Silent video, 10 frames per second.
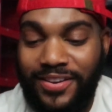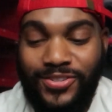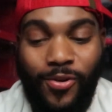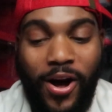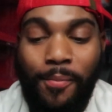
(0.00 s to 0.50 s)

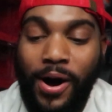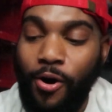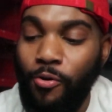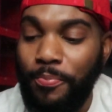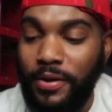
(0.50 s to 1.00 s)
So I'm
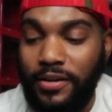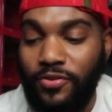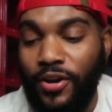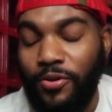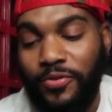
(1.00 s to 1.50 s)
hoping,
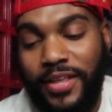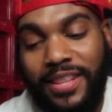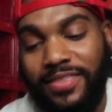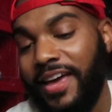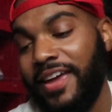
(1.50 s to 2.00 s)
you know,
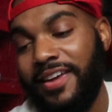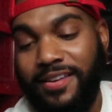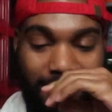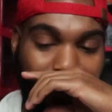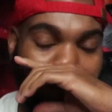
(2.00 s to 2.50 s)
that
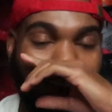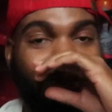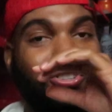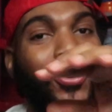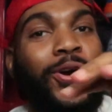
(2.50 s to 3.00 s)
they
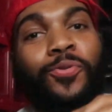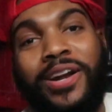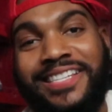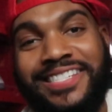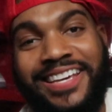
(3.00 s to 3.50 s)
just heard what
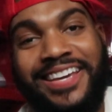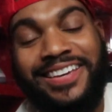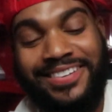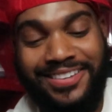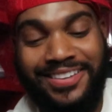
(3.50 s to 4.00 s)
I
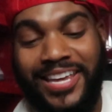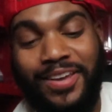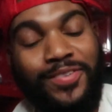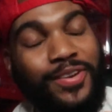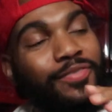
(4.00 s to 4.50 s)
said. Even